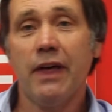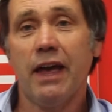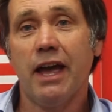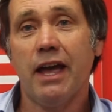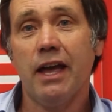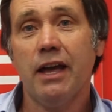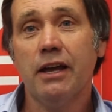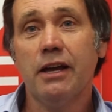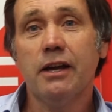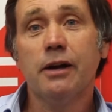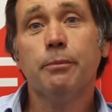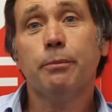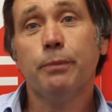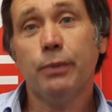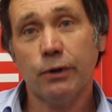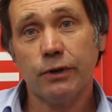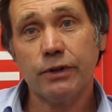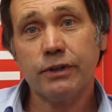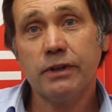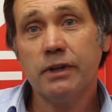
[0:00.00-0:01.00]
there,
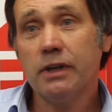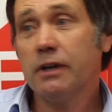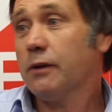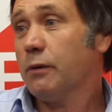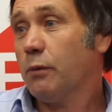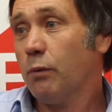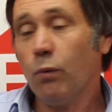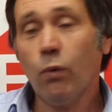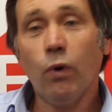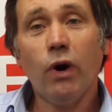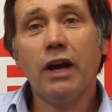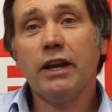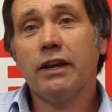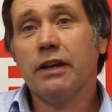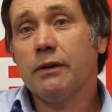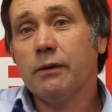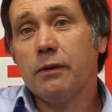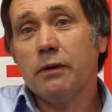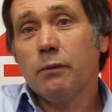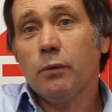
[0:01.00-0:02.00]
but why?
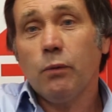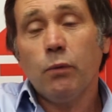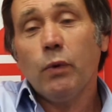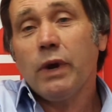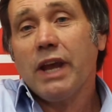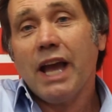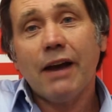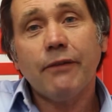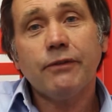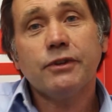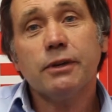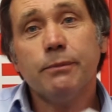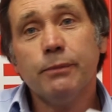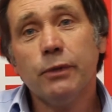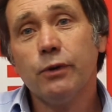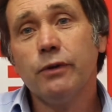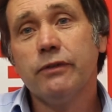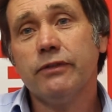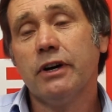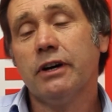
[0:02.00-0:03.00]
We have to
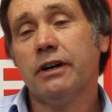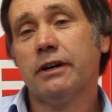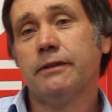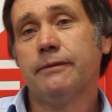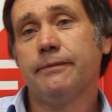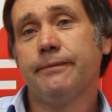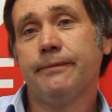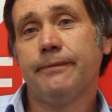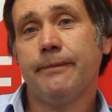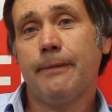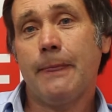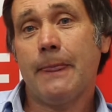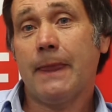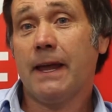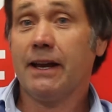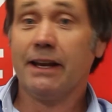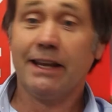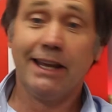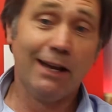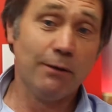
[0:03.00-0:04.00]
move on.
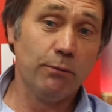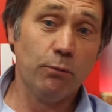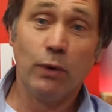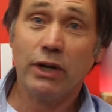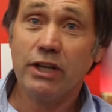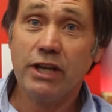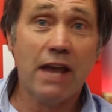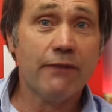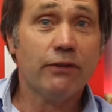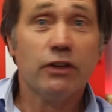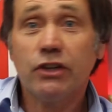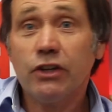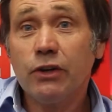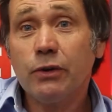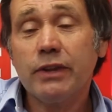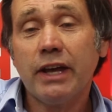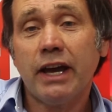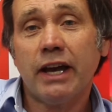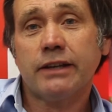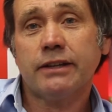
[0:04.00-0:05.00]
Again, we'd never
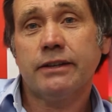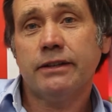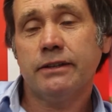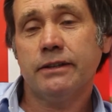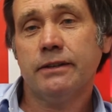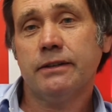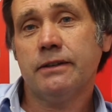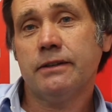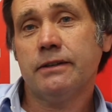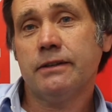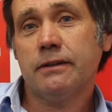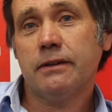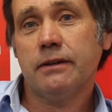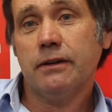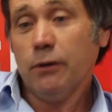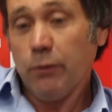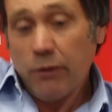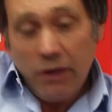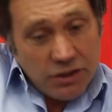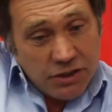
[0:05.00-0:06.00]
do that.
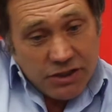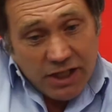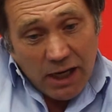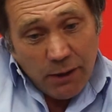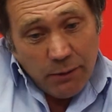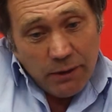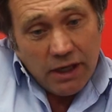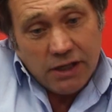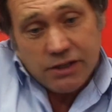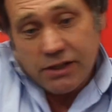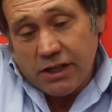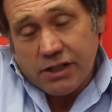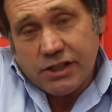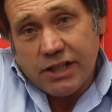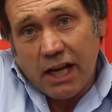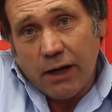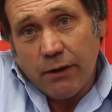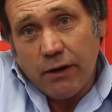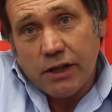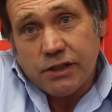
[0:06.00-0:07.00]
Oh, this is how it
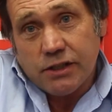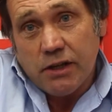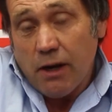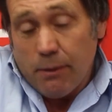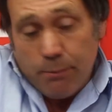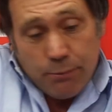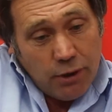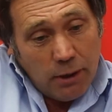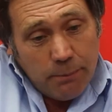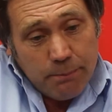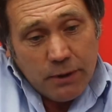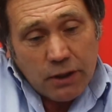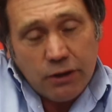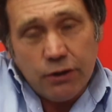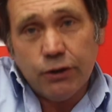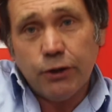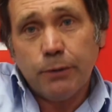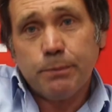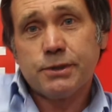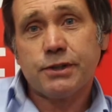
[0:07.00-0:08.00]
is. Prop the
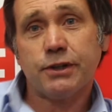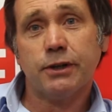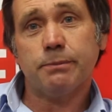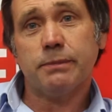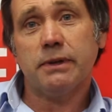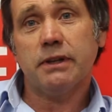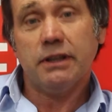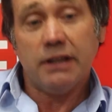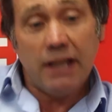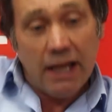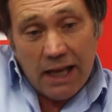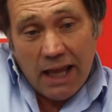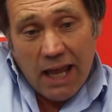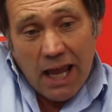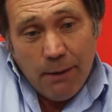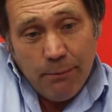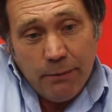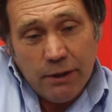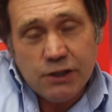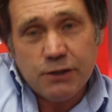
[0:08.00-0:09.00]
corpse up. Let it
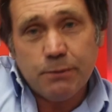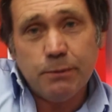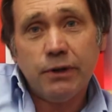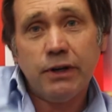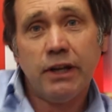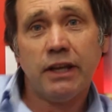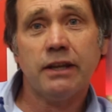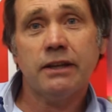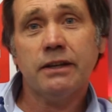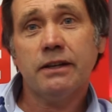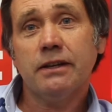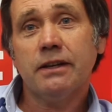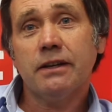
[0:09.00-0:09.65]
hemorrhage money.